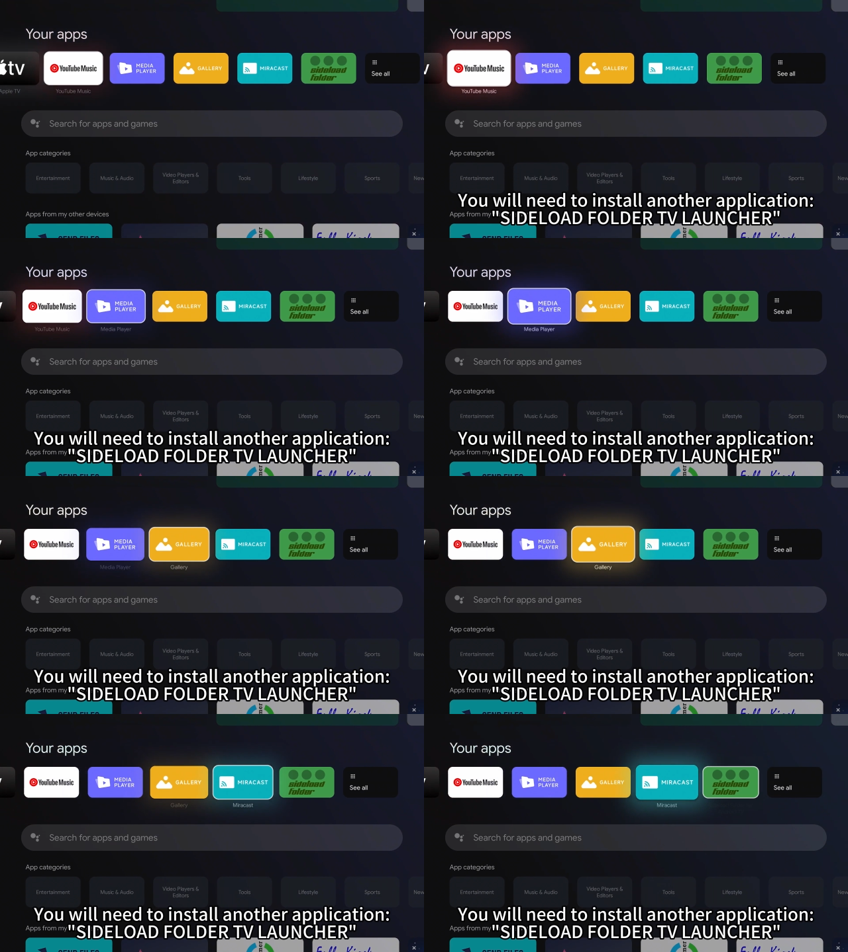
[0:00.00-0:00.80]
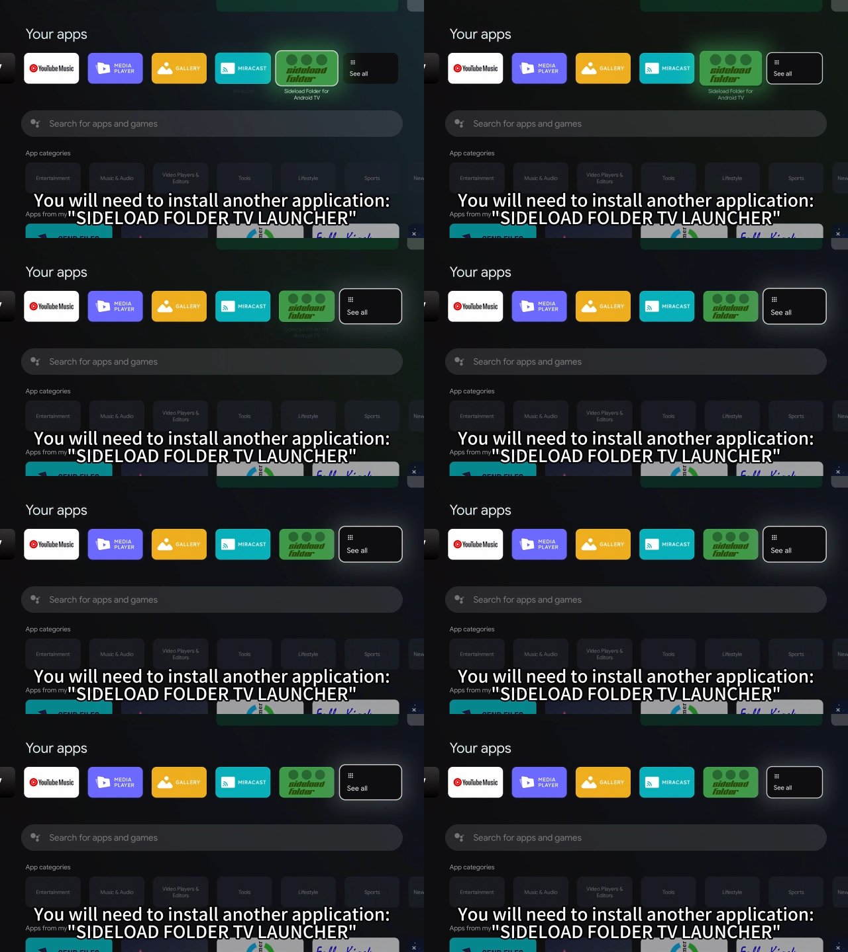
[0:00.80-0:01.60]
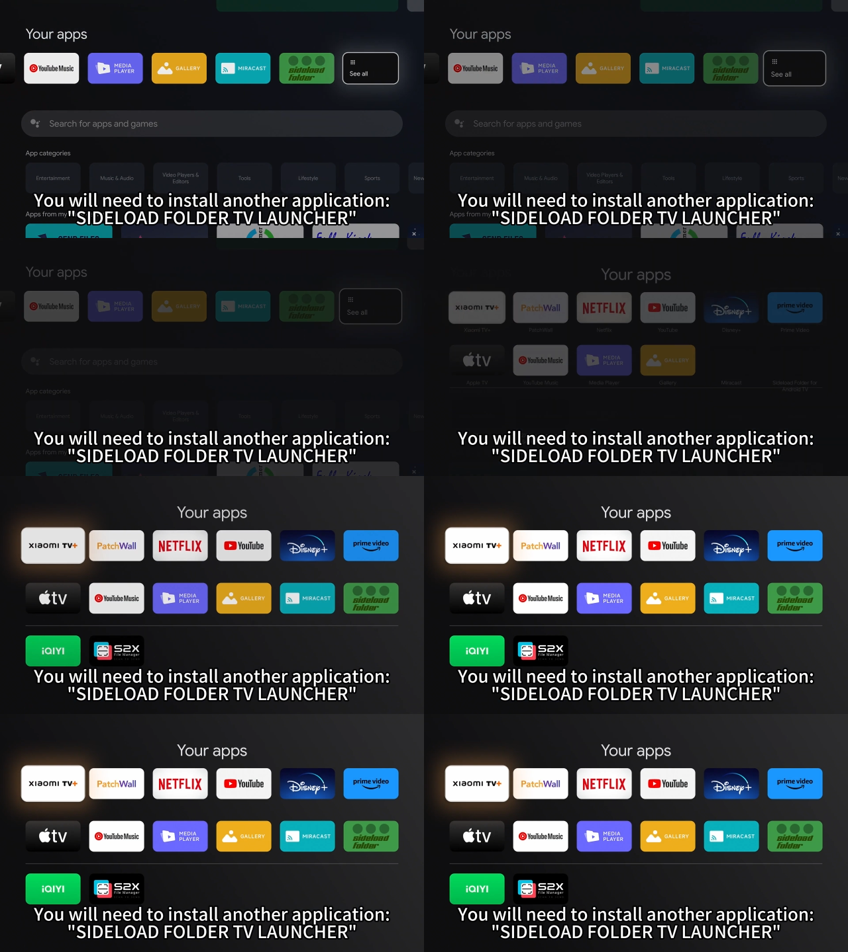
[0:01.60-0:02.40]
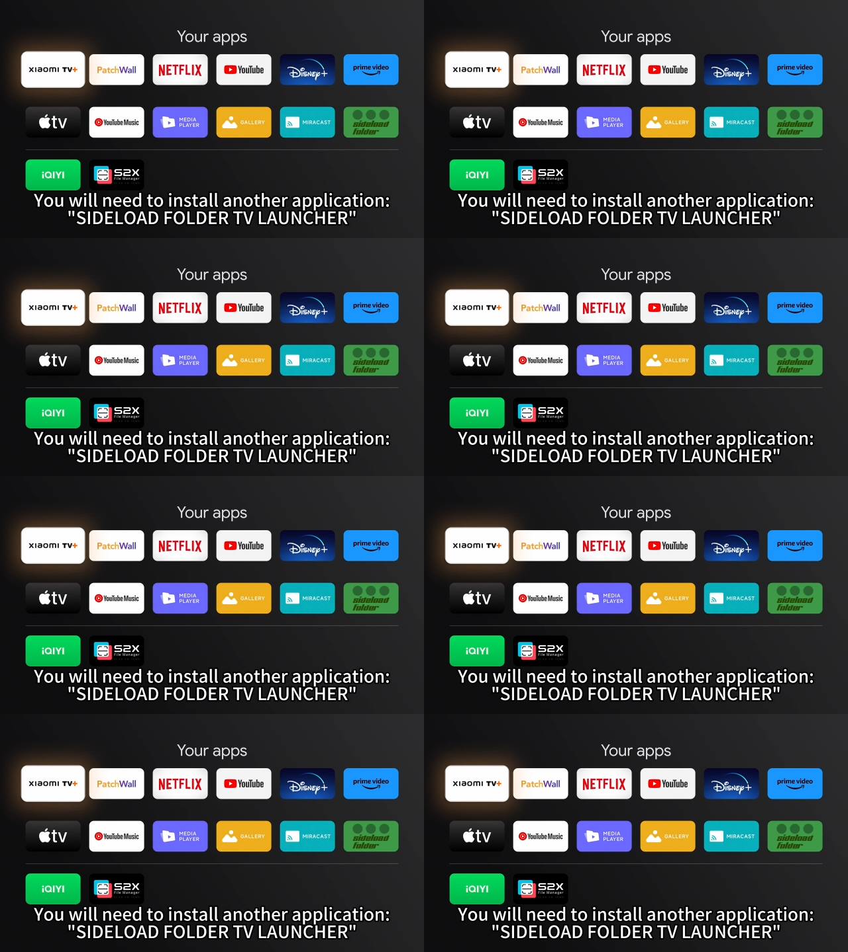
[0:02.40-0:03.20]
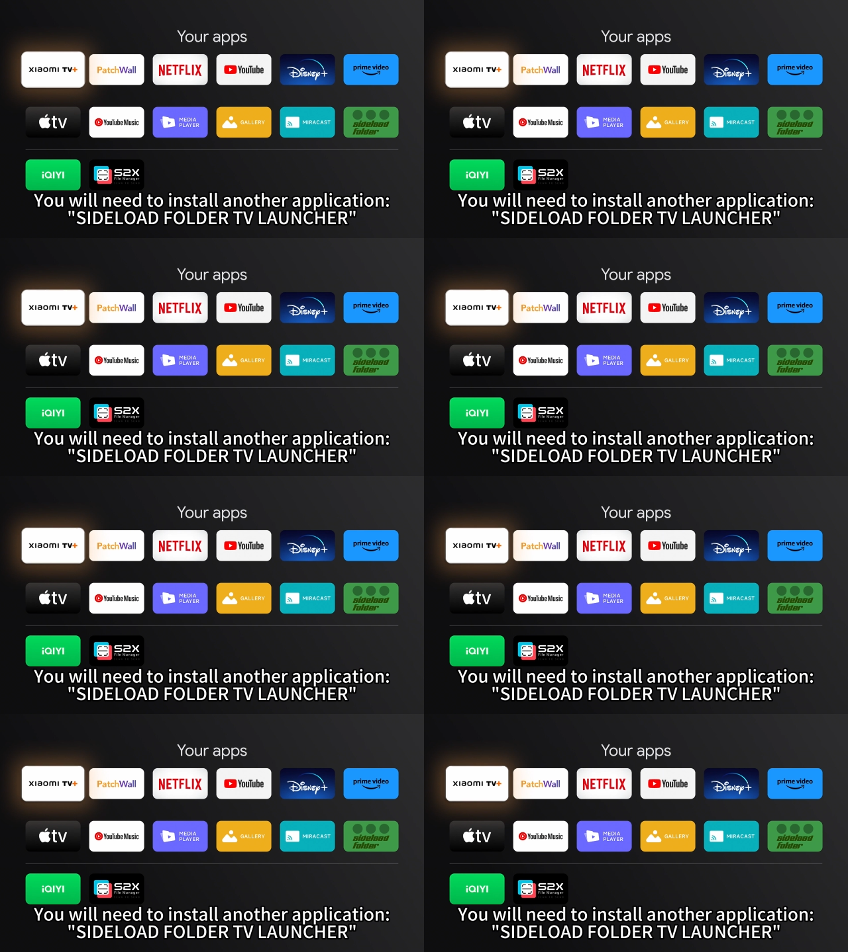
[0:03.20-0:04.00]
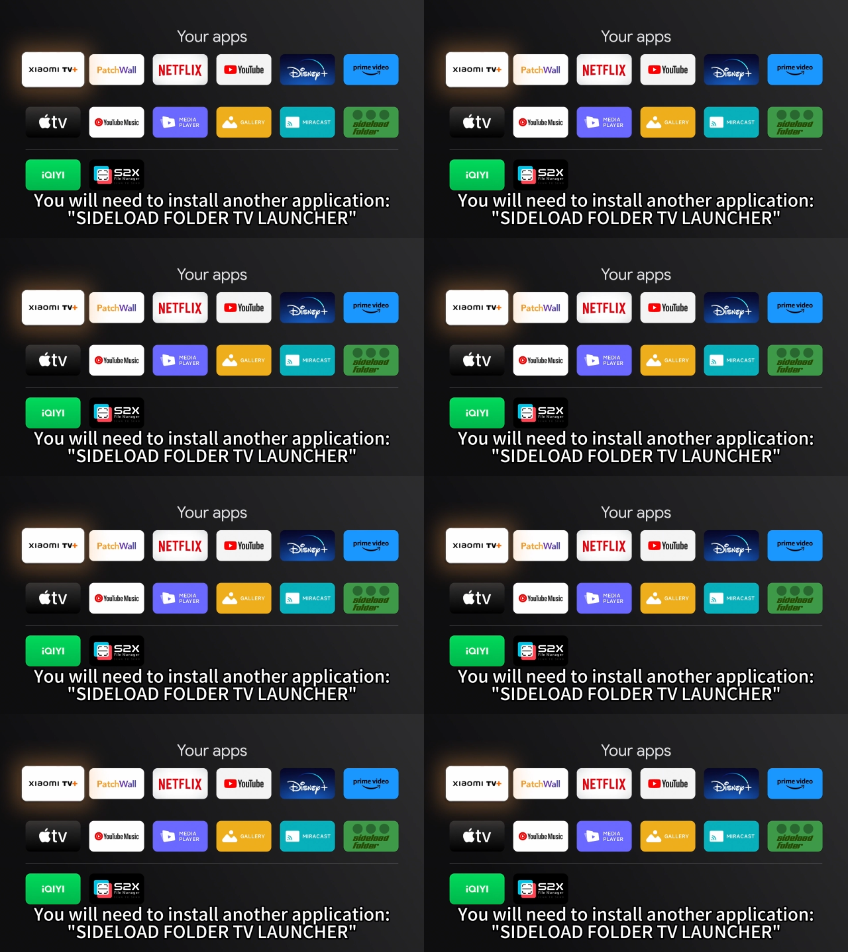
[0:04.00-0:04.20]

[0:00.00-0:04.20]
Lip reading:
[unreadable: no face in view]